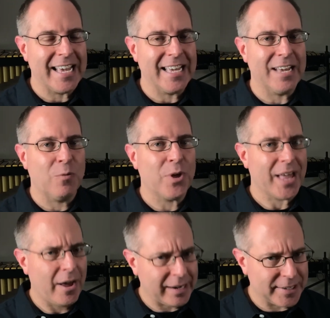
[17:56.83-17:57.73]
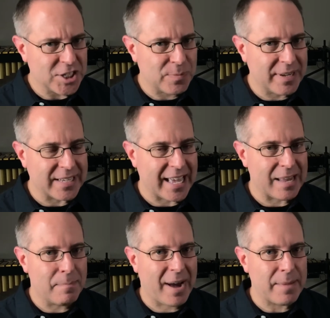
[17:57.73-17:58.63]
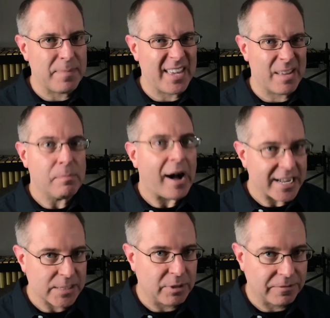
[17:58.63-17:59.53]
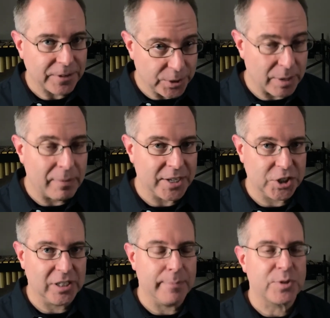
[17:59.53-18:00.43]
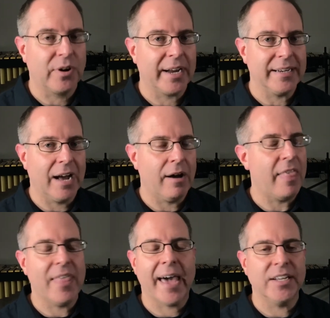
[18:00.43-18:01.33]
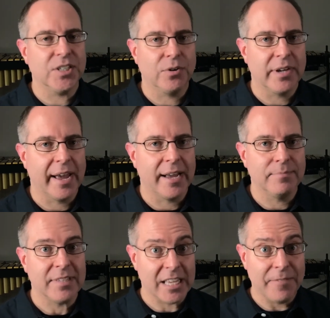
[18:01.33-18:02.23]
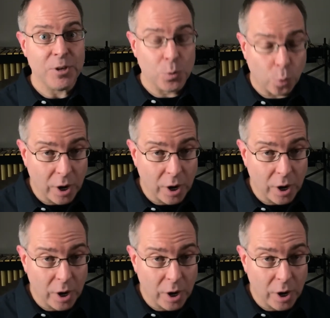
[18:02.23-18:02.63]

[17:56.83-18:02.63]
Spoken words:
Without an instrument, it might be impossible for you to buzz your lips right now, and that is okay. If you were